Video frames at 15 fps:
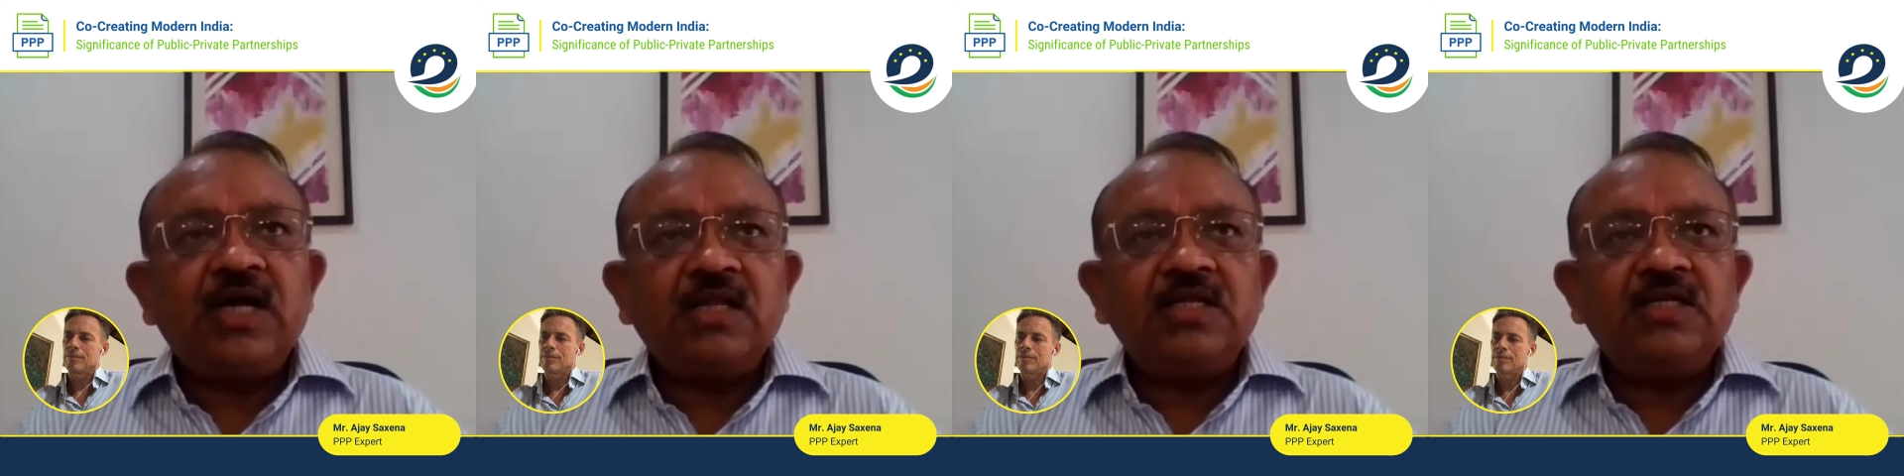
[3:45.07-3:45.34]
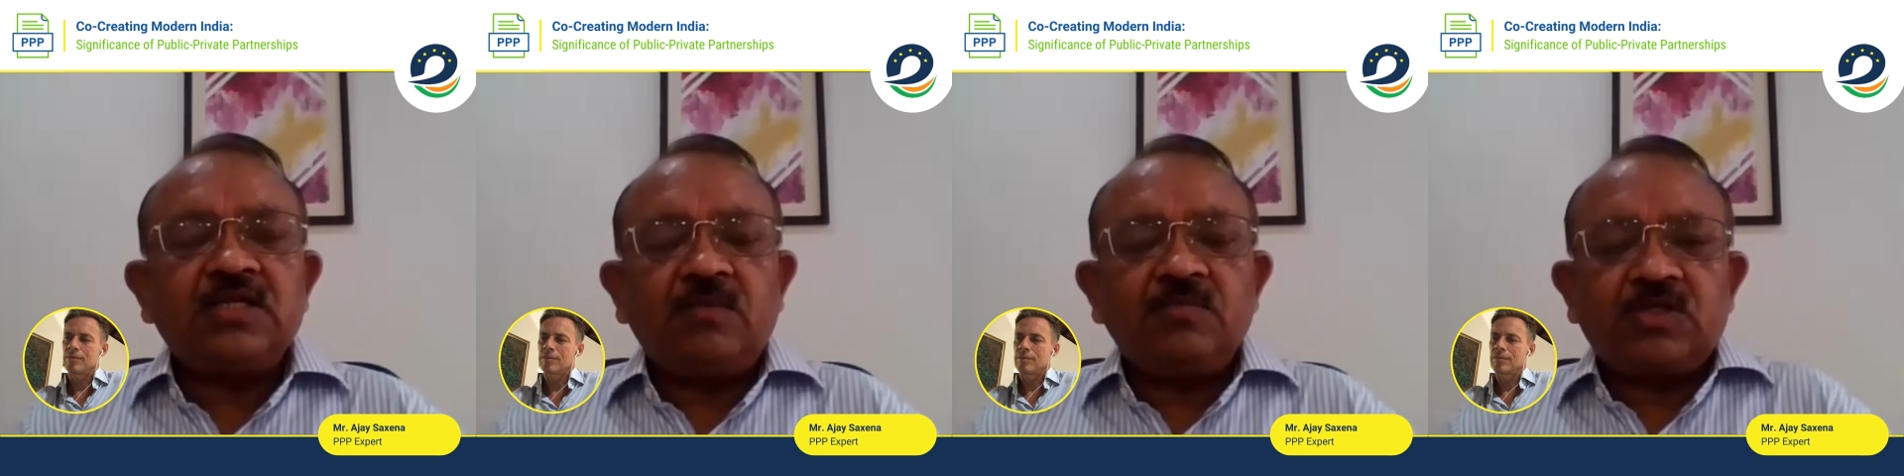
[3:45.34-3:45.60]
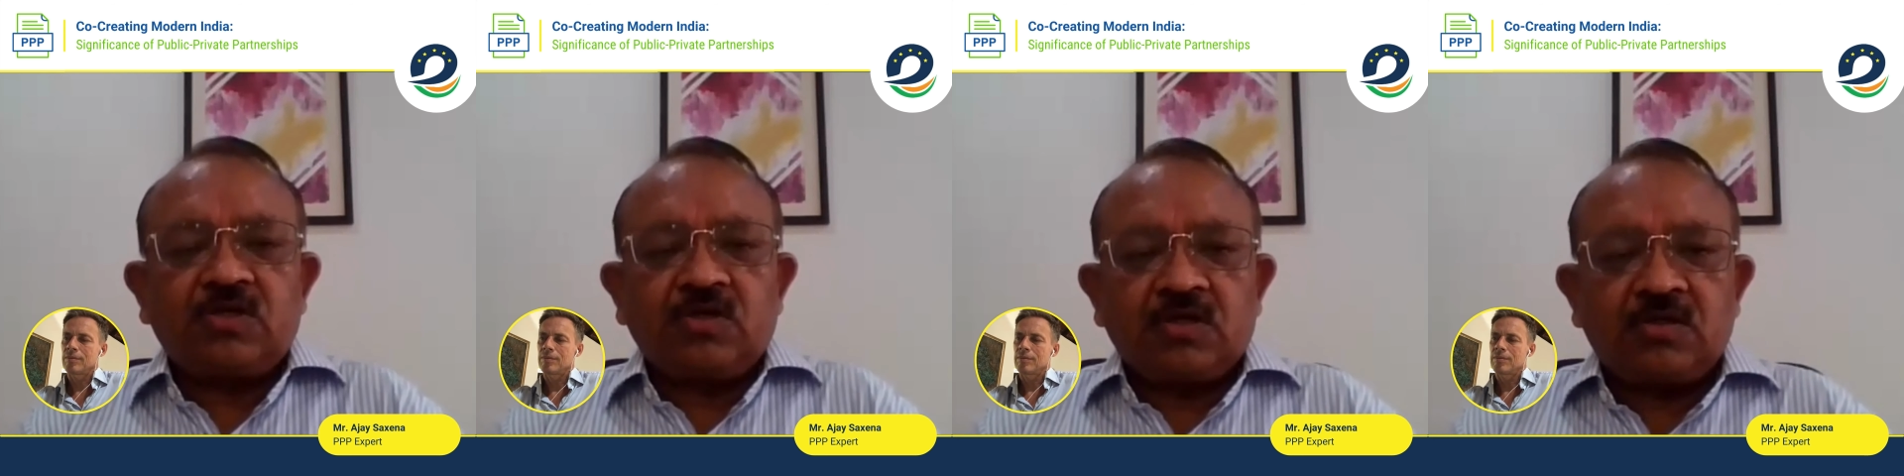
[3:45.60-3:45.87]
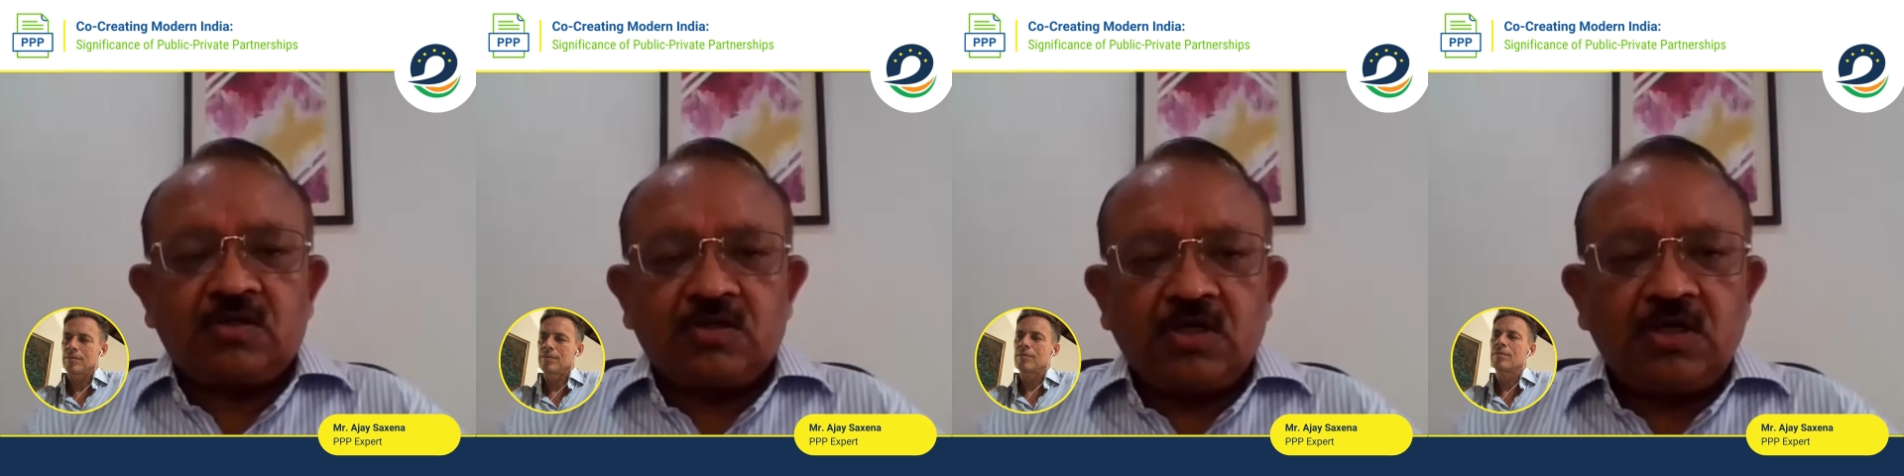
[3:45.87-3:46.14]
are some
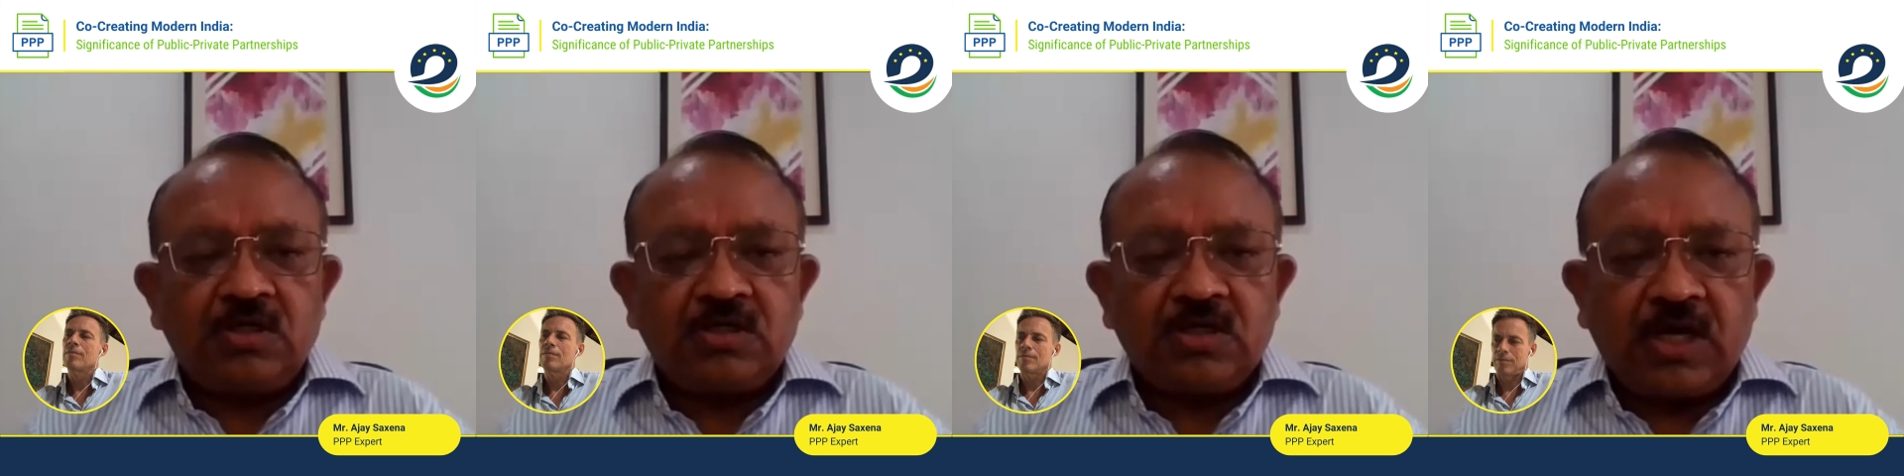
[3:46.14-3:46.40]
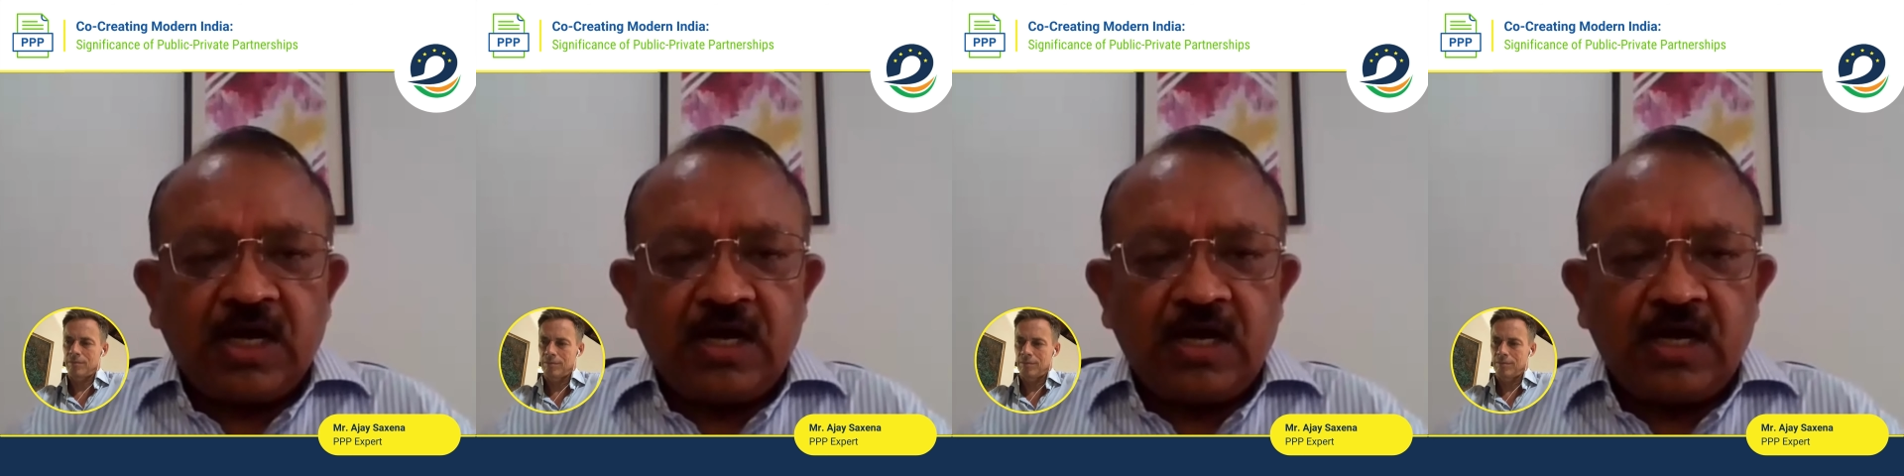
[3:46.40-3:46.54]
structures